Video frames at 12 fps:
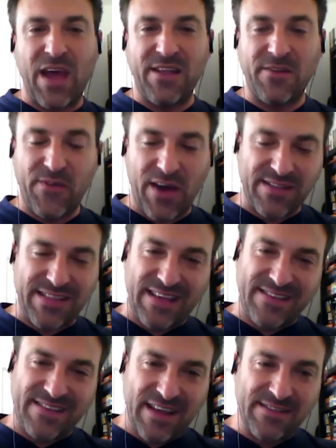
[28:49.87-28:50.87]
In fact,
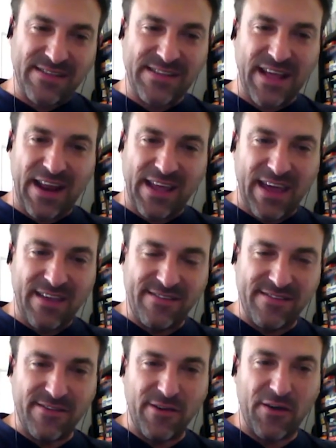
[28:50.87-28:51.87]
they sent a
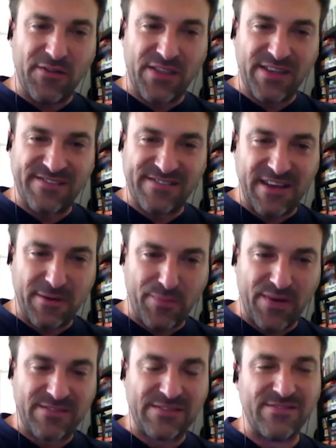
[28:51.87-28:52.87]
delegation of the
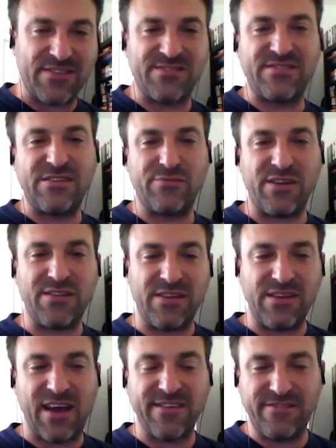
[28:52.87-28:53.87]
Sherpas of the
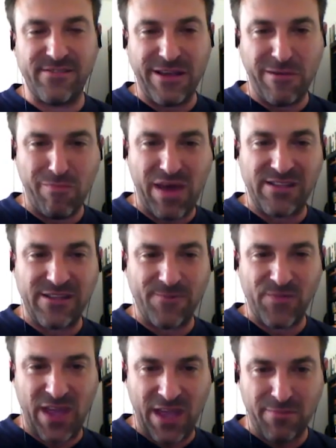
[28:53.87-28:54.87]
G20, actually met
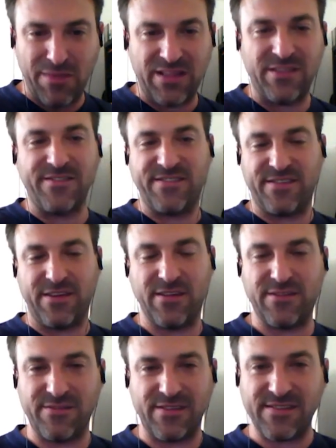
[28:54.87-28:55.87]
in
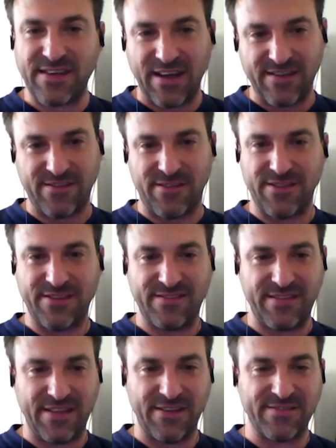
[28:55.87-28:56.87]
Mendoza to discuss all
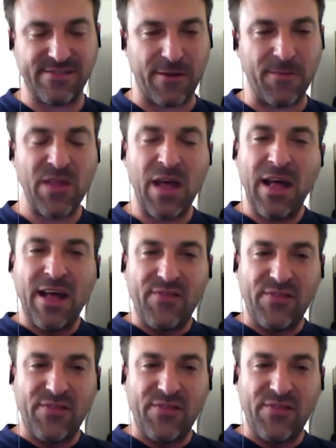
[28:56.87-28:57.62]
these things. So